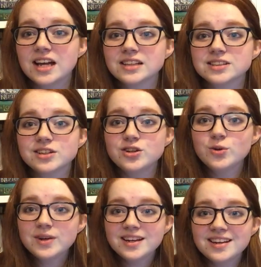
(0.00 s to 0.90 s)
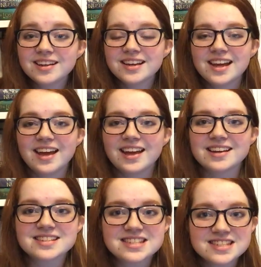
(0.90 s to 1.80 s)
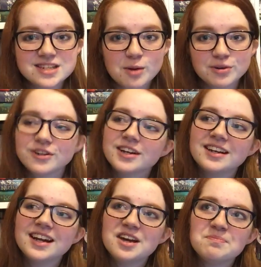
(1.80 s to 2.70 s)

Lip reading: a little annoying and stubborn,